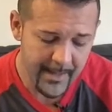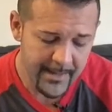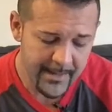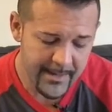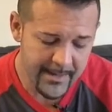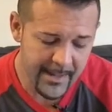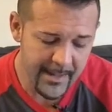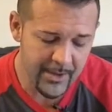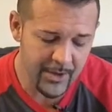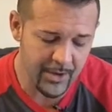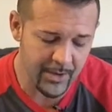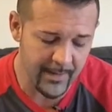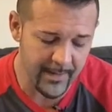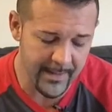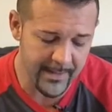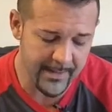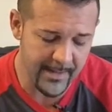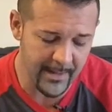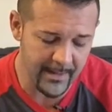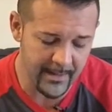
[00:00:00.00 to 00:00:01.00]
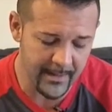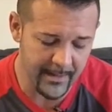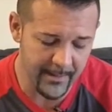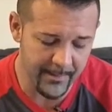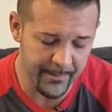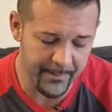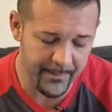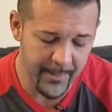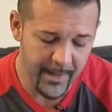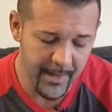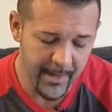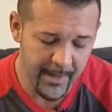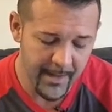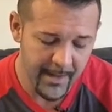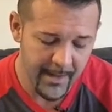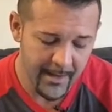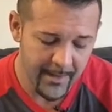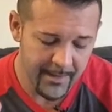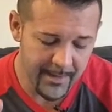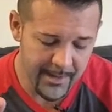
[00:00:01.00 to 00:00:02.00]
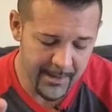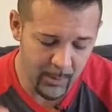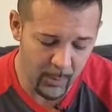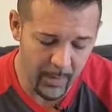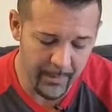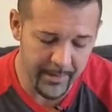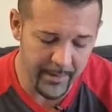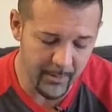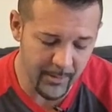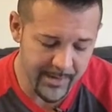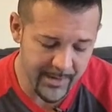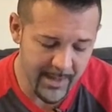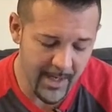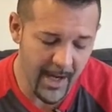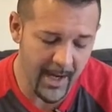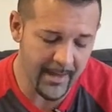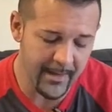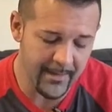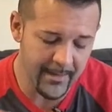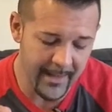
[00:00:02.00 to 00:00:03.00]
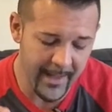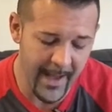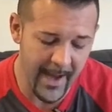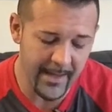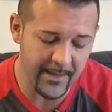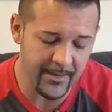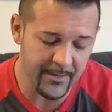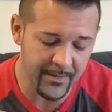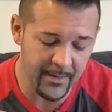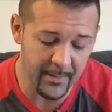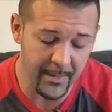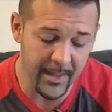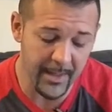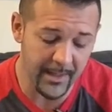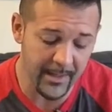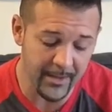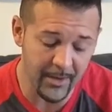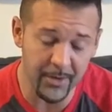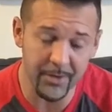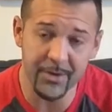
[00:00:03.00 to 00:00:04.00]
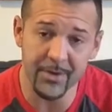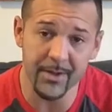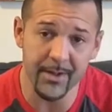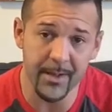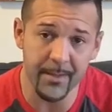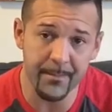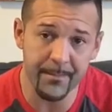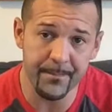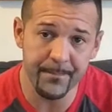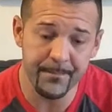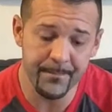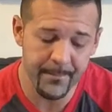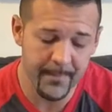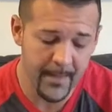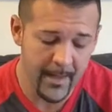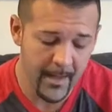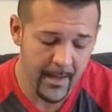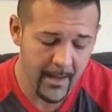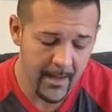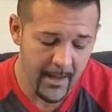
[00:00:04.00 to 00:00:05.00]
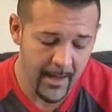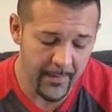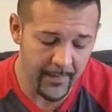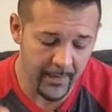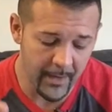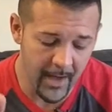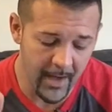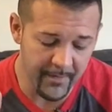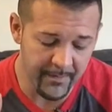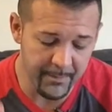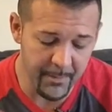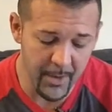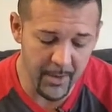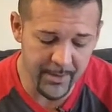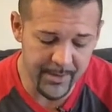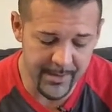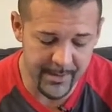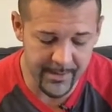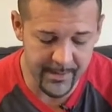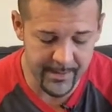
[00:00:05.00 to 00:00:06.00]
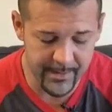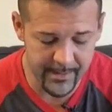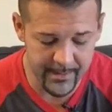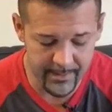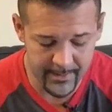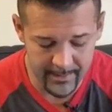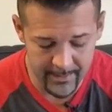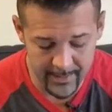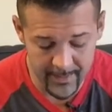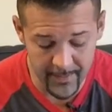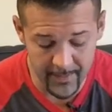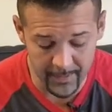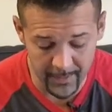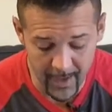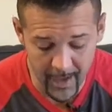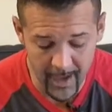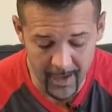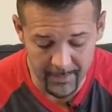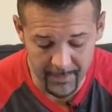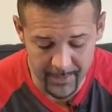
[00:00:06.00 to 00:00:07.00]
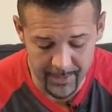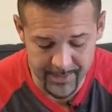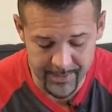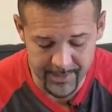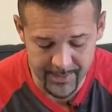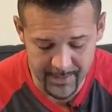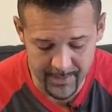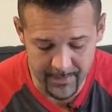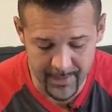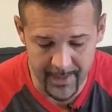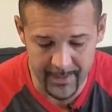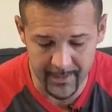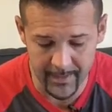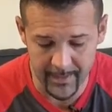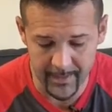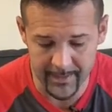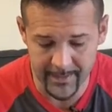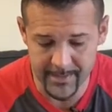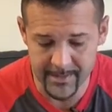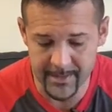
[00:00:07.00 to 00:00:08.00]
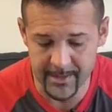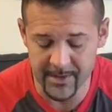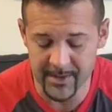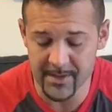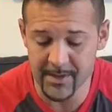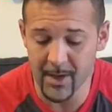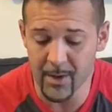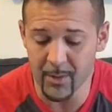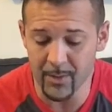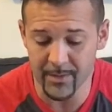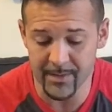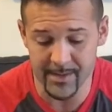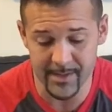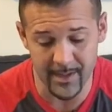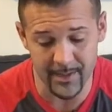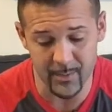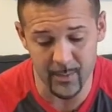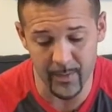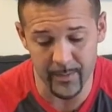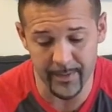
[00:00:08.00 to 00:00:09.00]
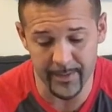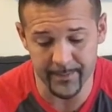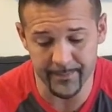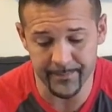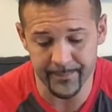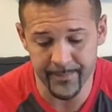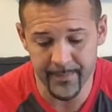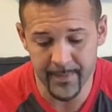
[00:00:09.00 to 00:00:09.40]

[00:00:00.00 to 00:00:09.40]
'Teacher,' they said to him, 'this woman was caught in the act of committing adultery. In the law, Moses commanded us to stone such women.